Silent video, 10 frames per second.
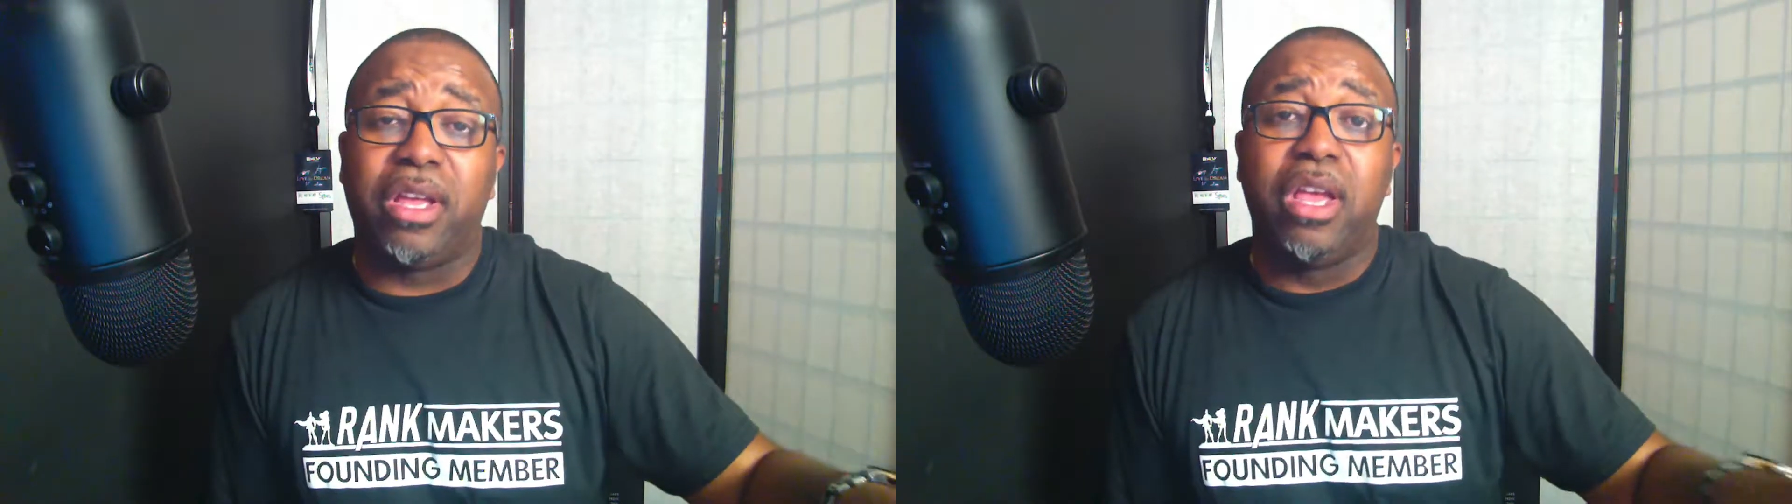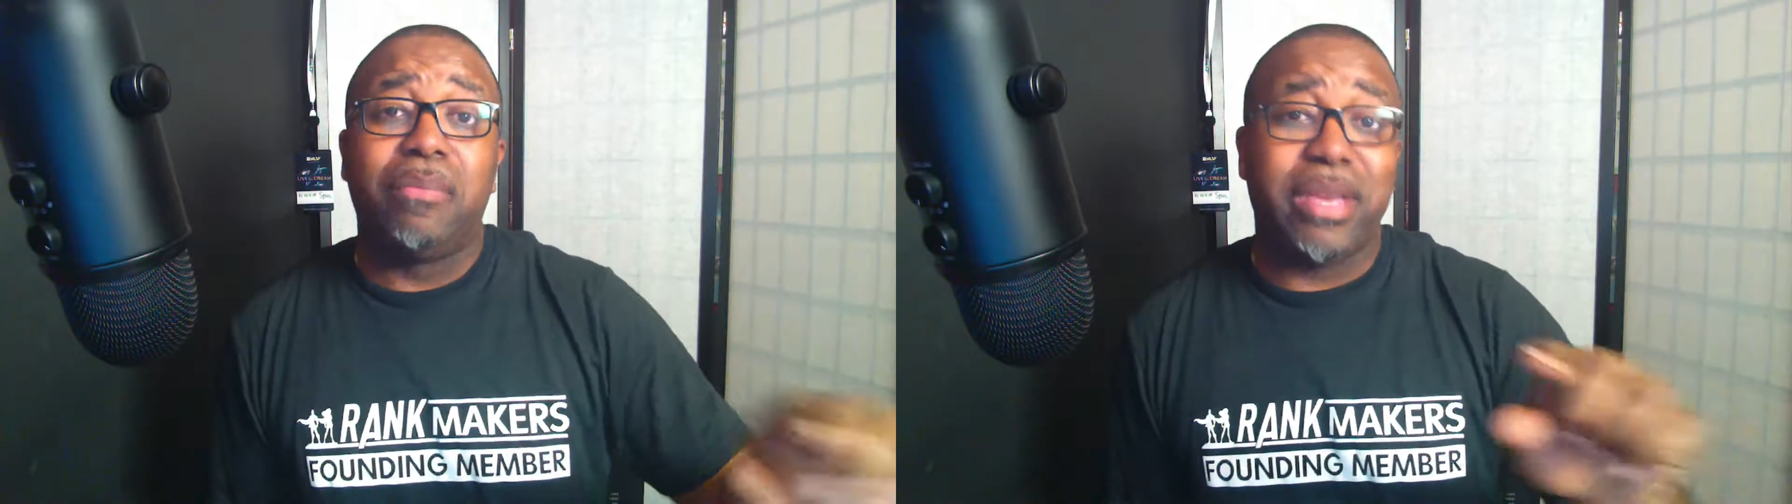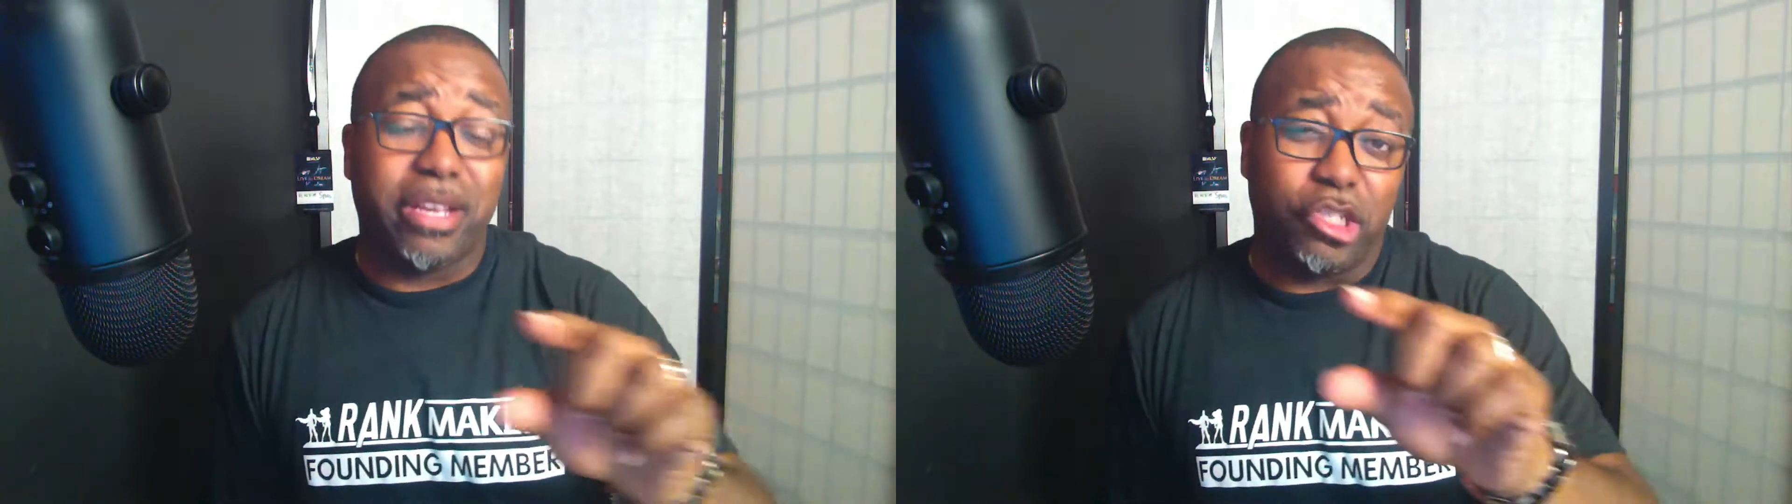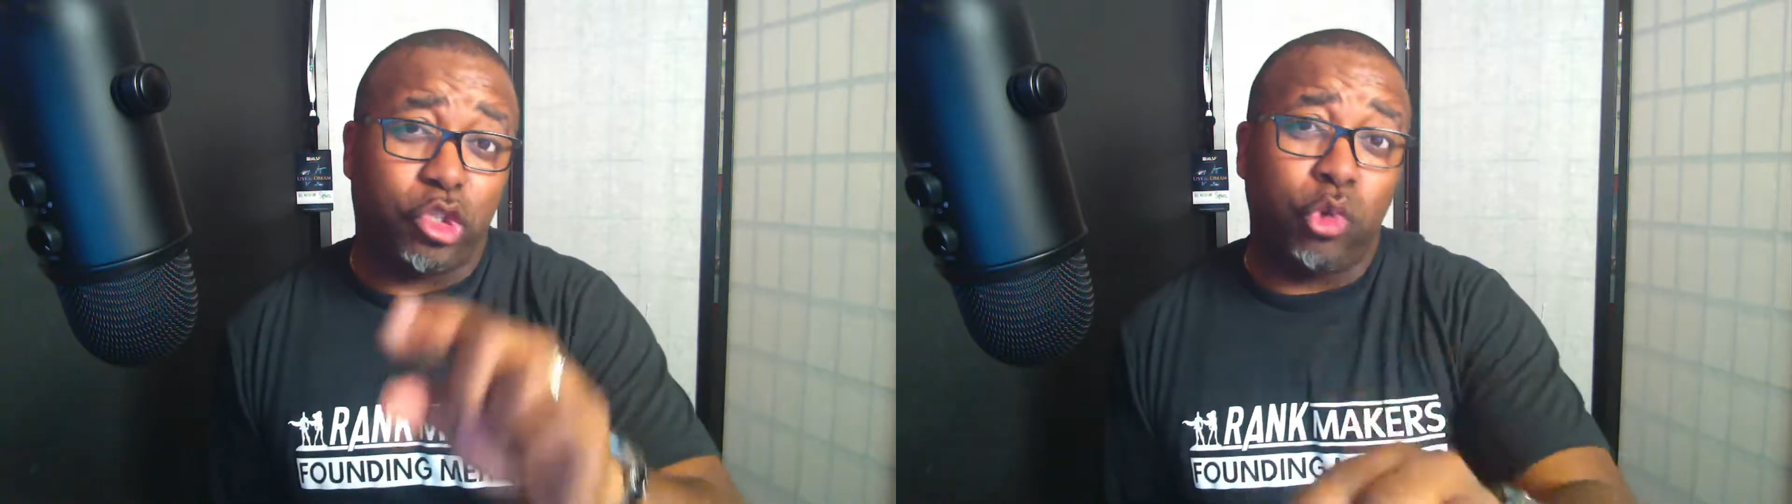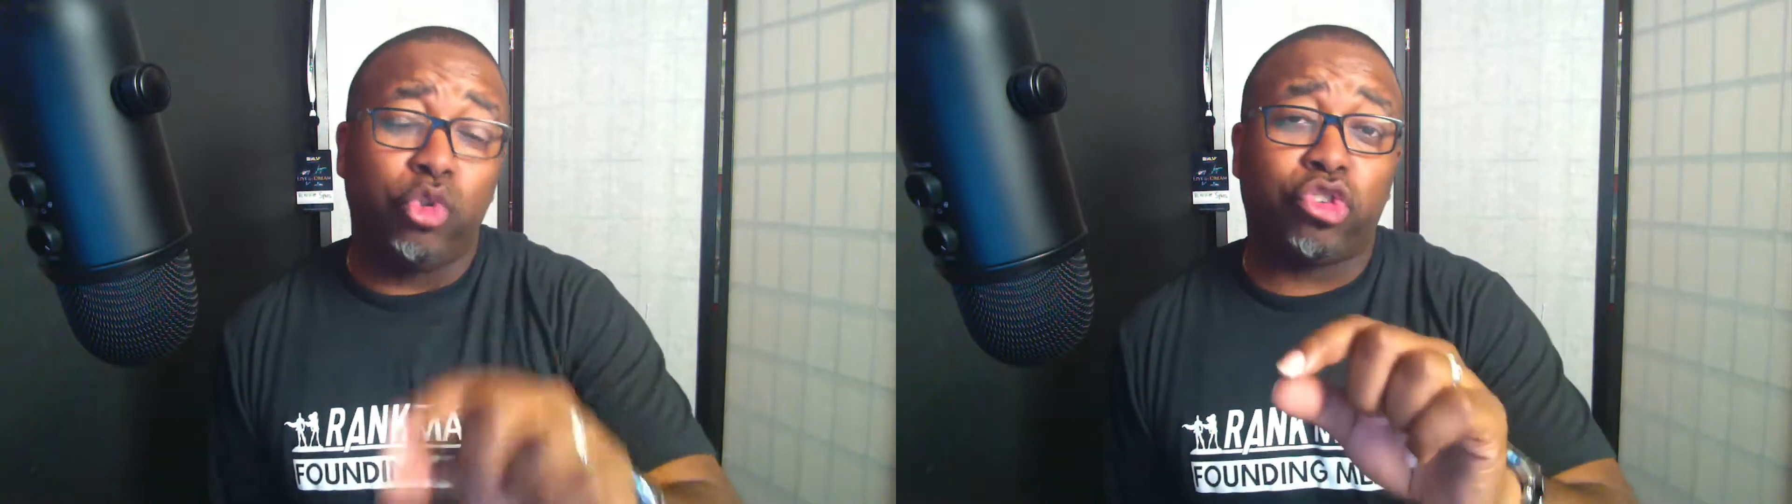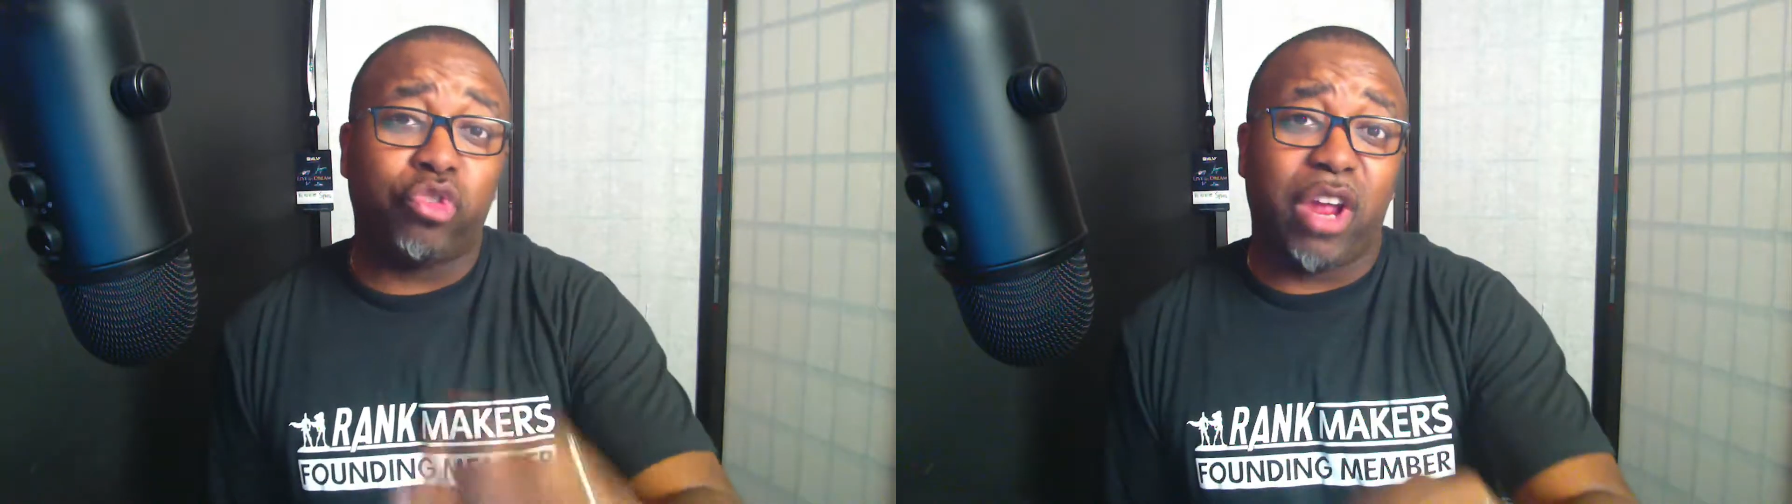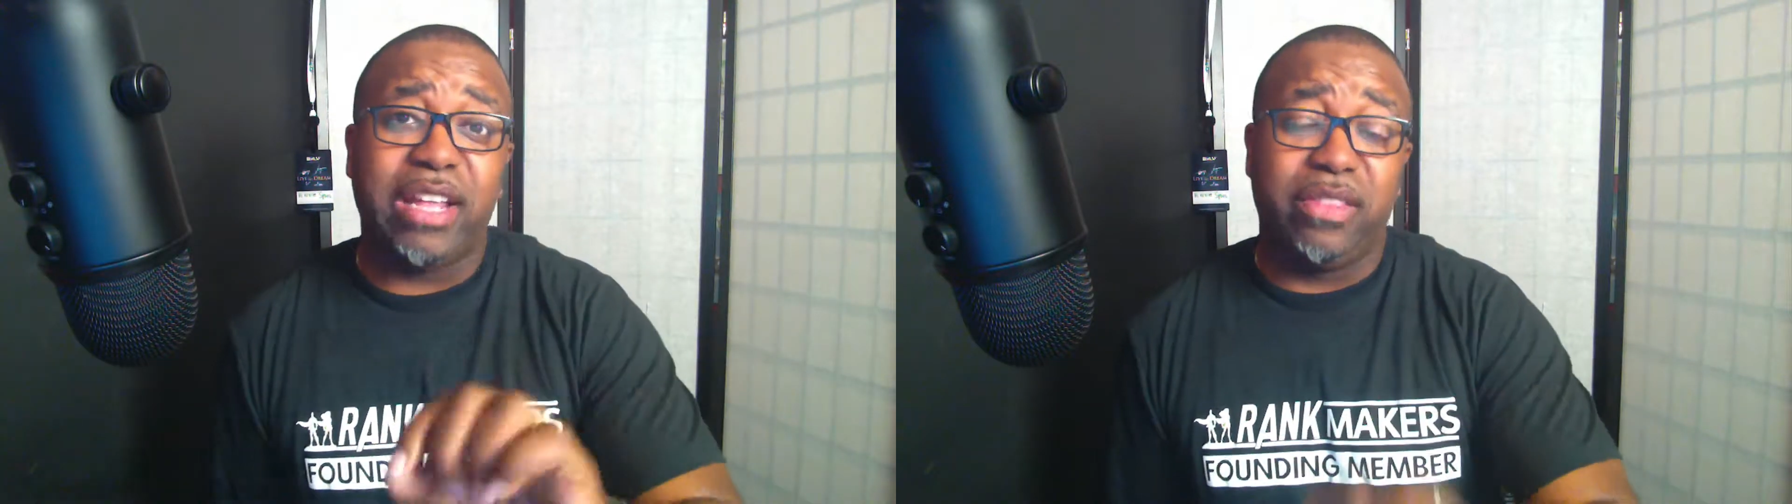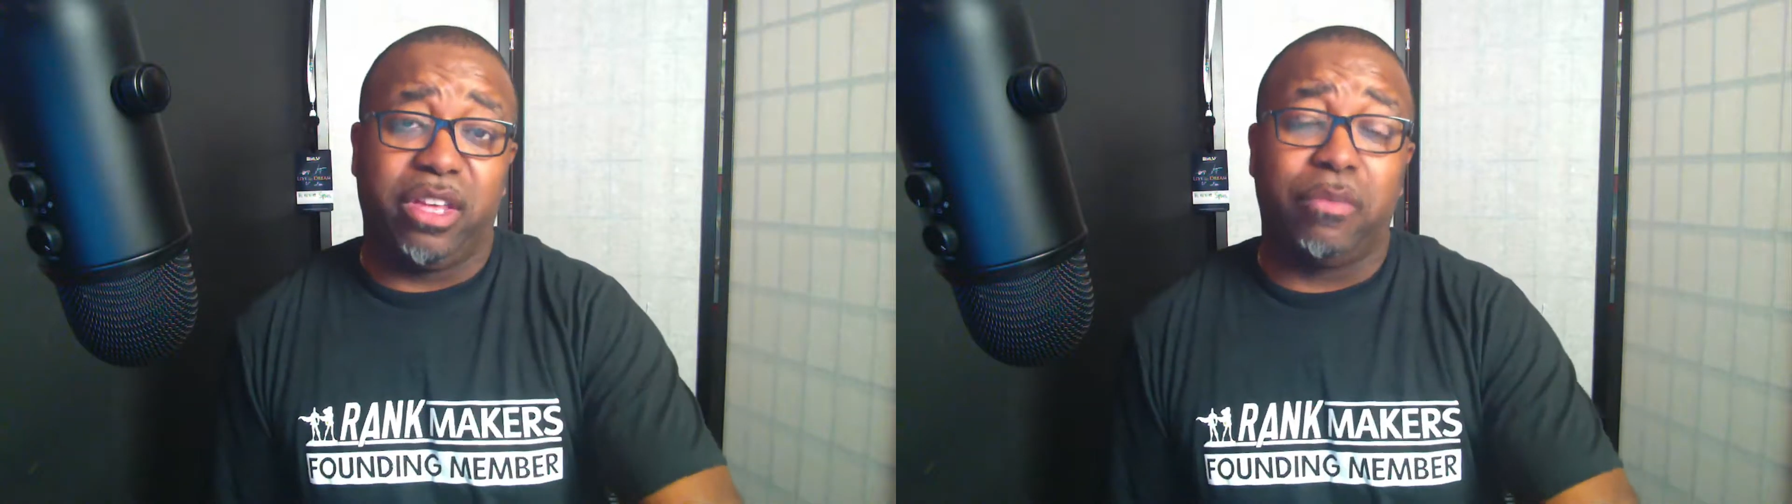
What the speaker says: because you trained them